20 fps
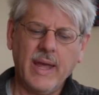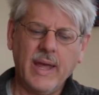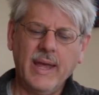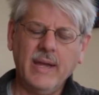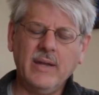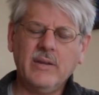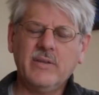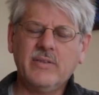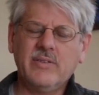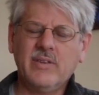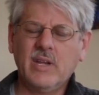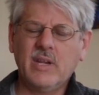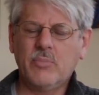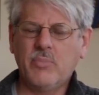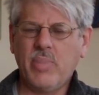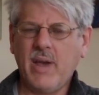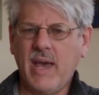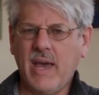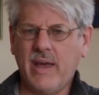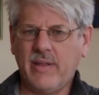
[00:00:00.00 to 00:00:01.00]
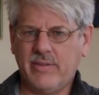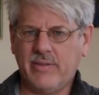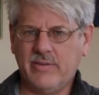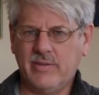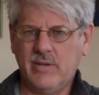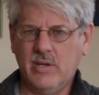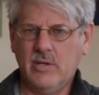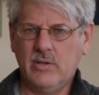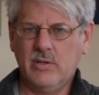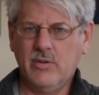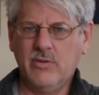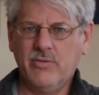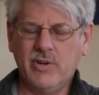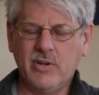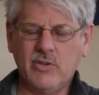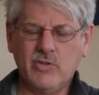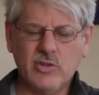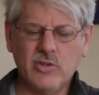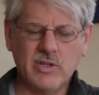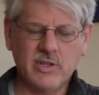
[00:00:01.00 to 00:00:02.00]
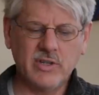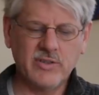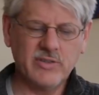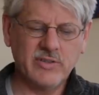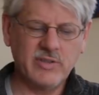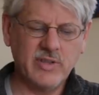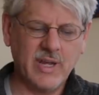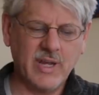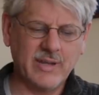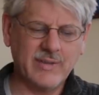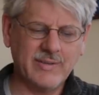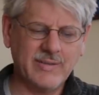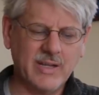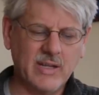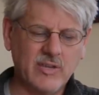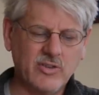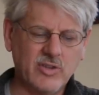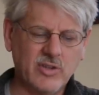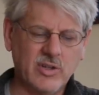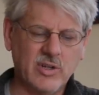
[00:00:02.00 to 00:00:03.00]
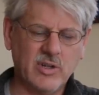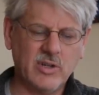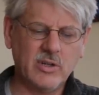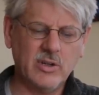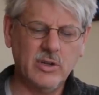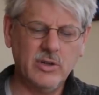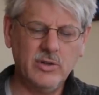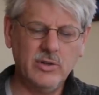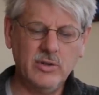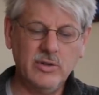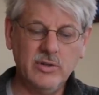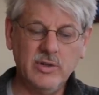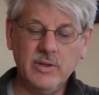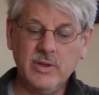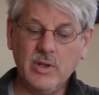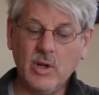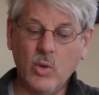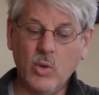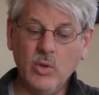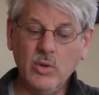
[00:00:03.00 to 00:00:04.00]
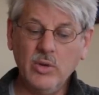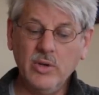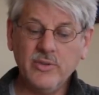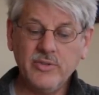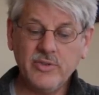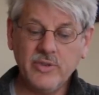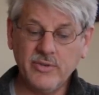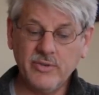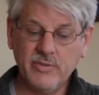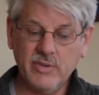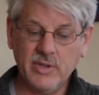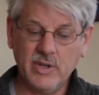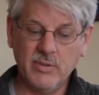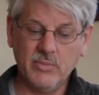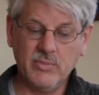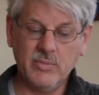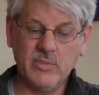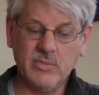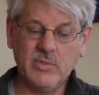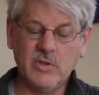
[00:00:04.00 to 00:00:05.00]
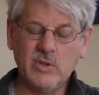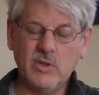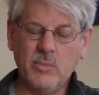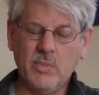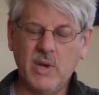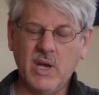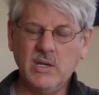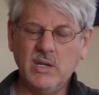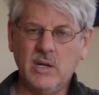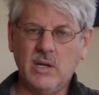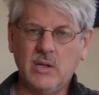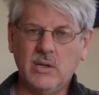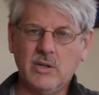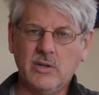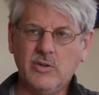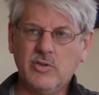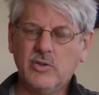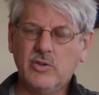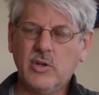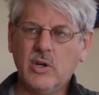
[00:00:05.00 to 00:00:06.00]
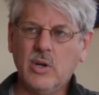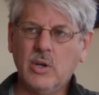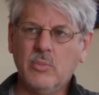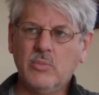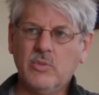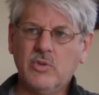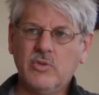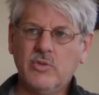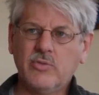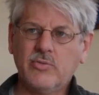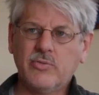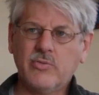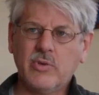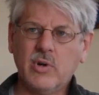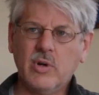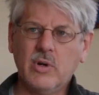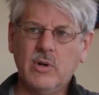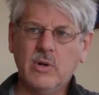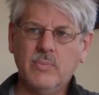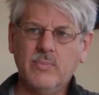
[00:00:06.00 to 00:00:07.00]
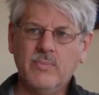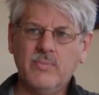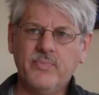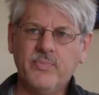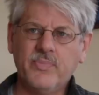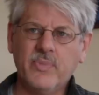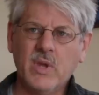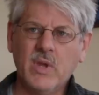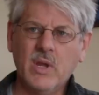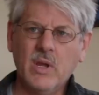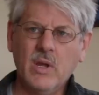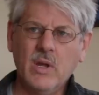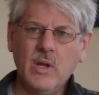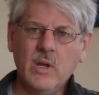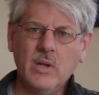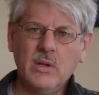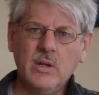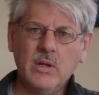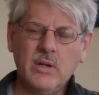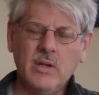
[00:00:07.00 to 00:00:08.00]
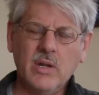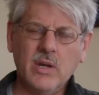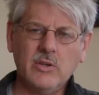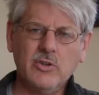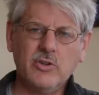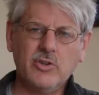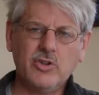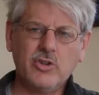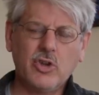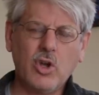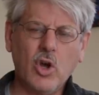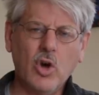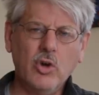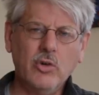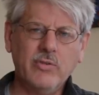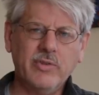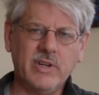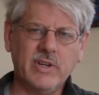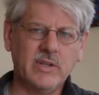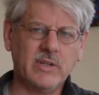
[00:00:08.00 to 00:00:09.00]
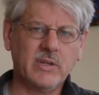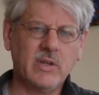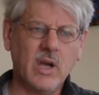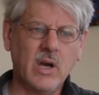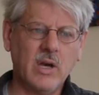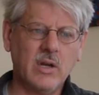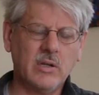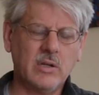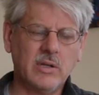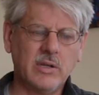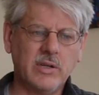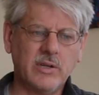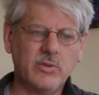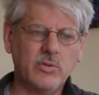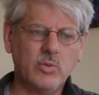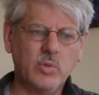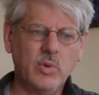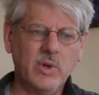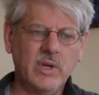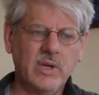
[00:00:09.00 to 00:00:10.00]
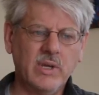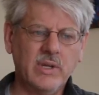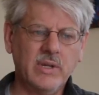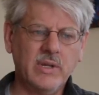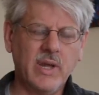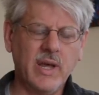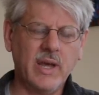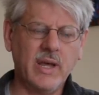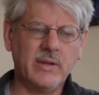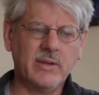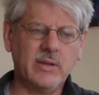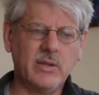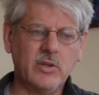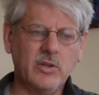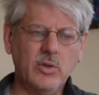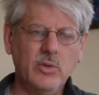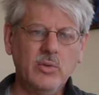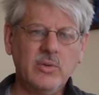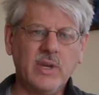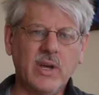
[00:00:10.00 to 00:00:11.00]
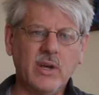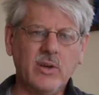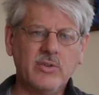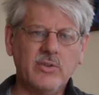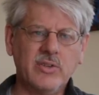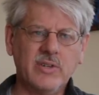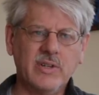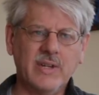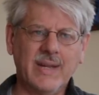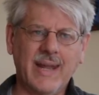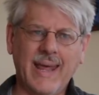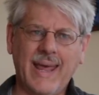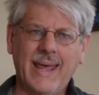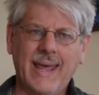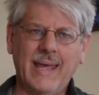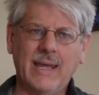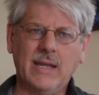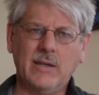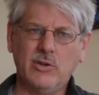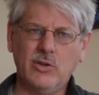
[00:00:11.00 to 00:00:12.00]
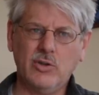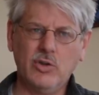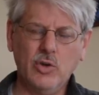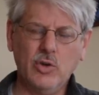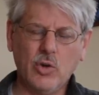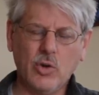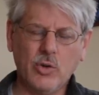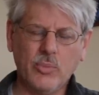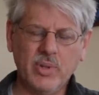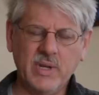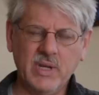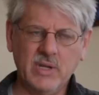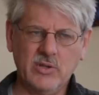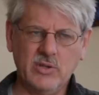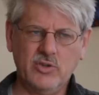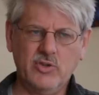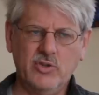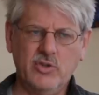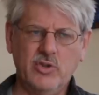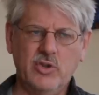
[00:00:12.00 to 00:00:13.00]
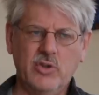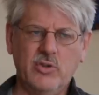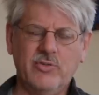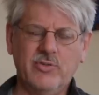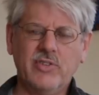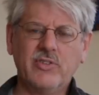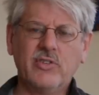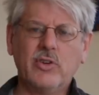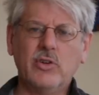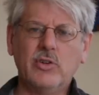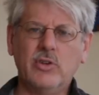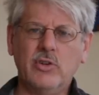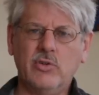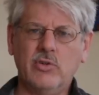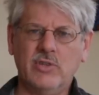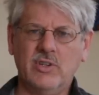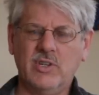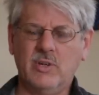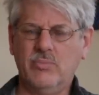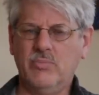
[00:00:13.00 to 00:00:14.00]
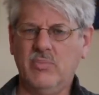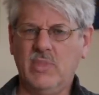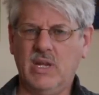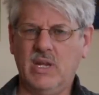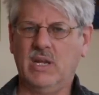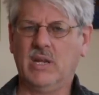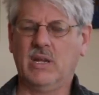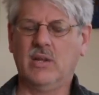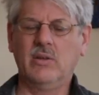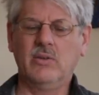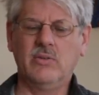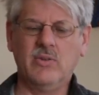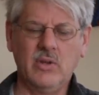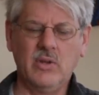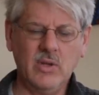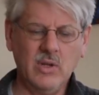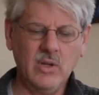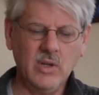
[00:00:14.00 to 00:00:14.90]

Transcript: Eight distinct paths to functional extinction include the oldest of them, to my knowledge, comes from Natalia Shakhova and colleagues when, at the 2008 European Geophysical Union meetings,